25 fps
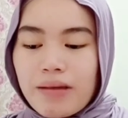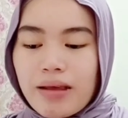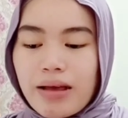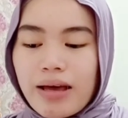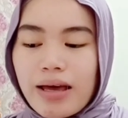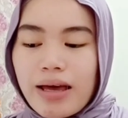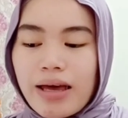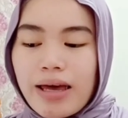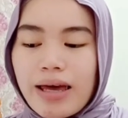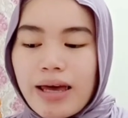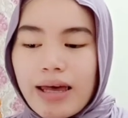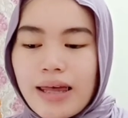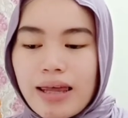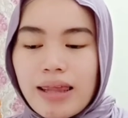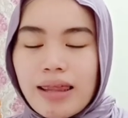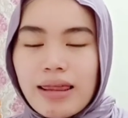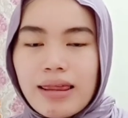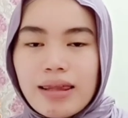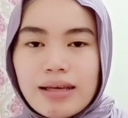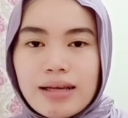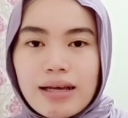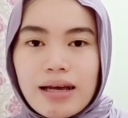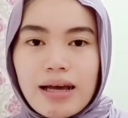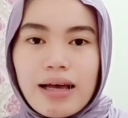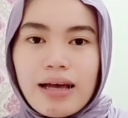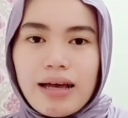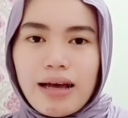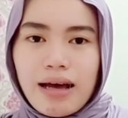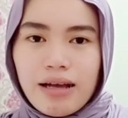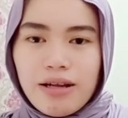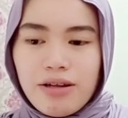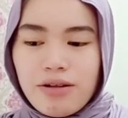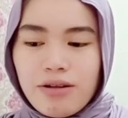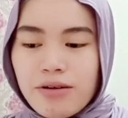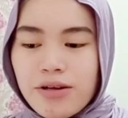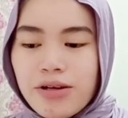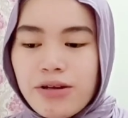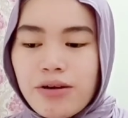and
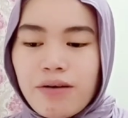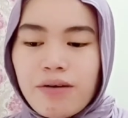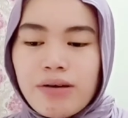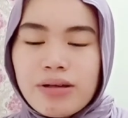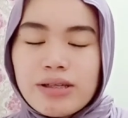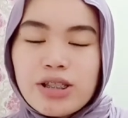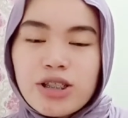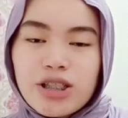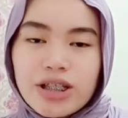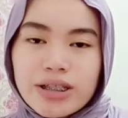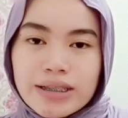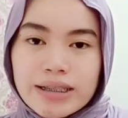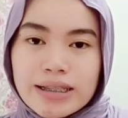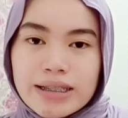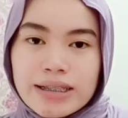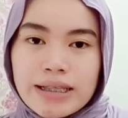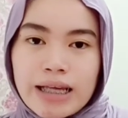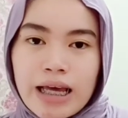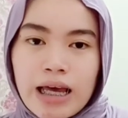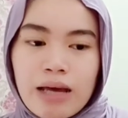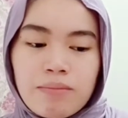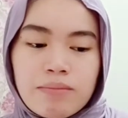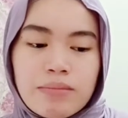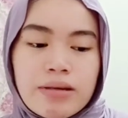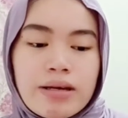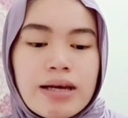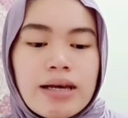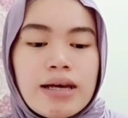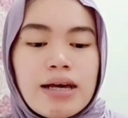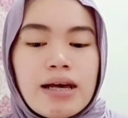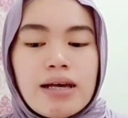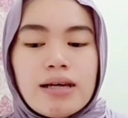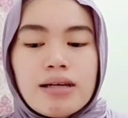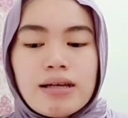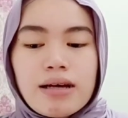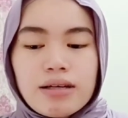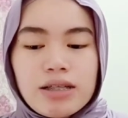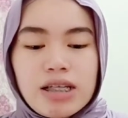you know, it's just the same,
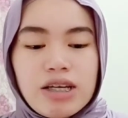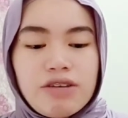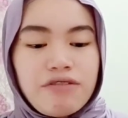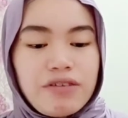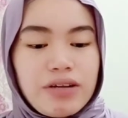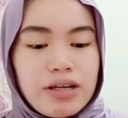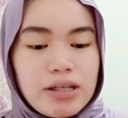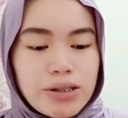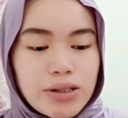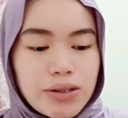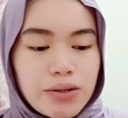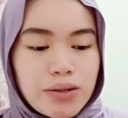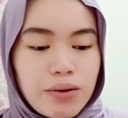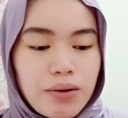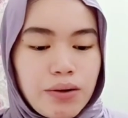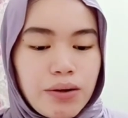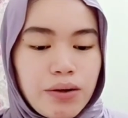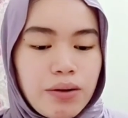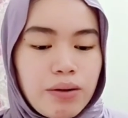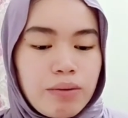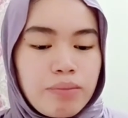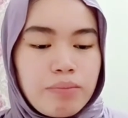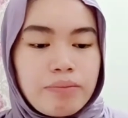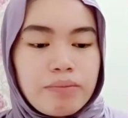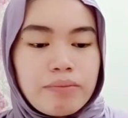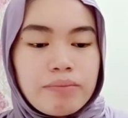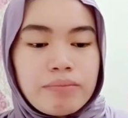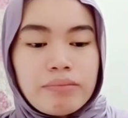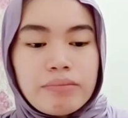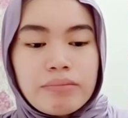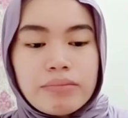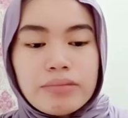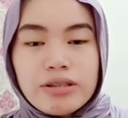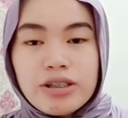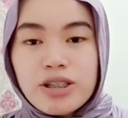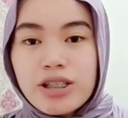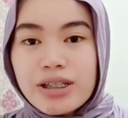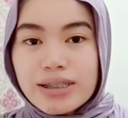a different school,
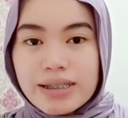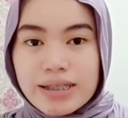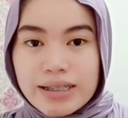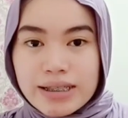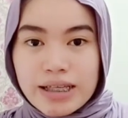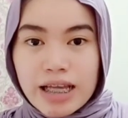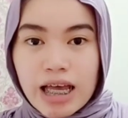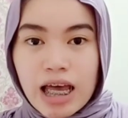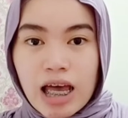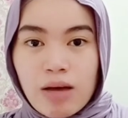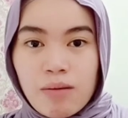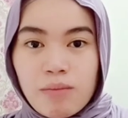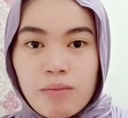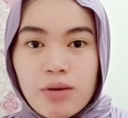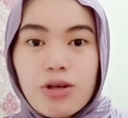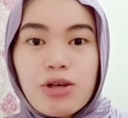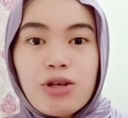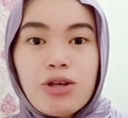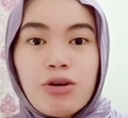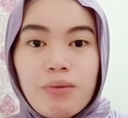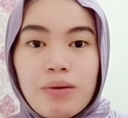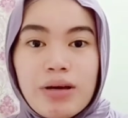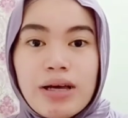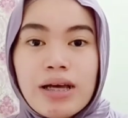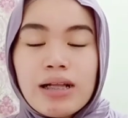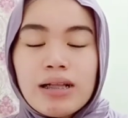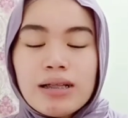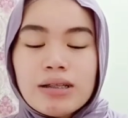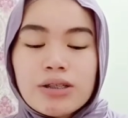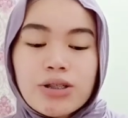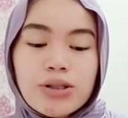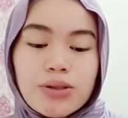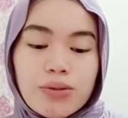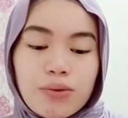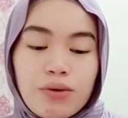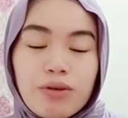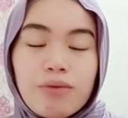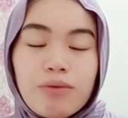just the same, you will
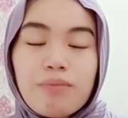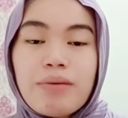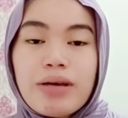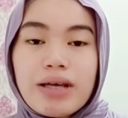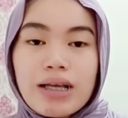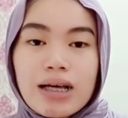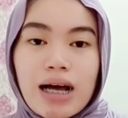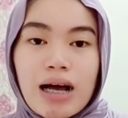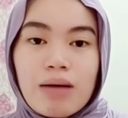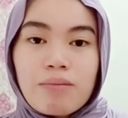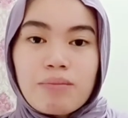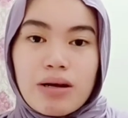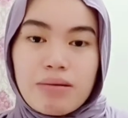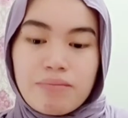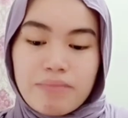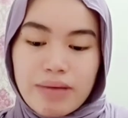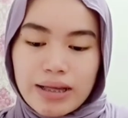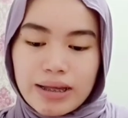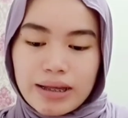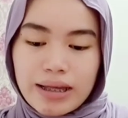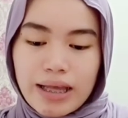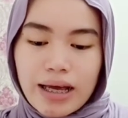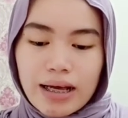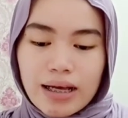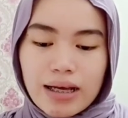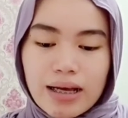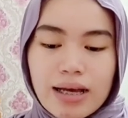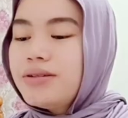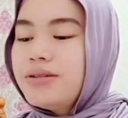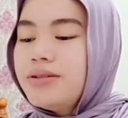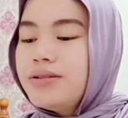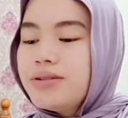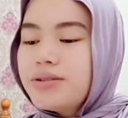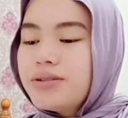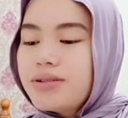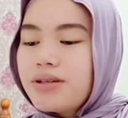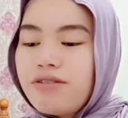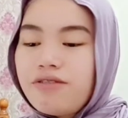soon become a MedTech.
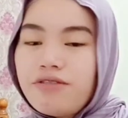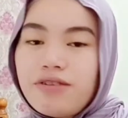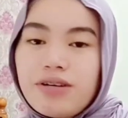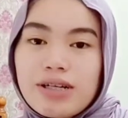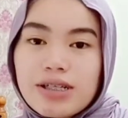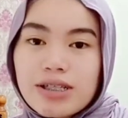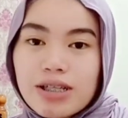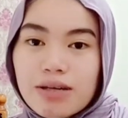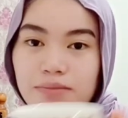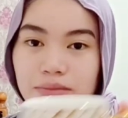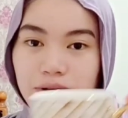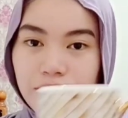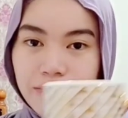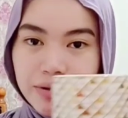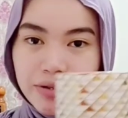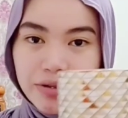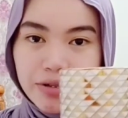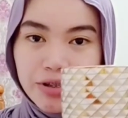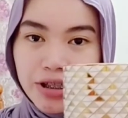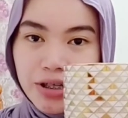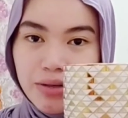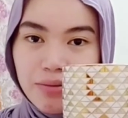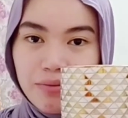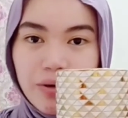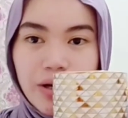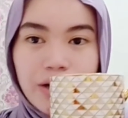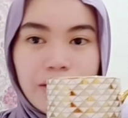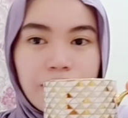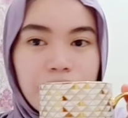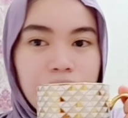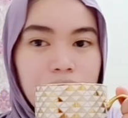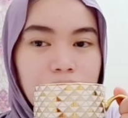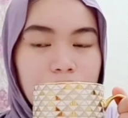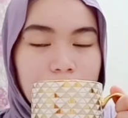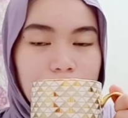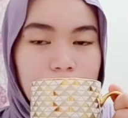So first I'm going to drink water.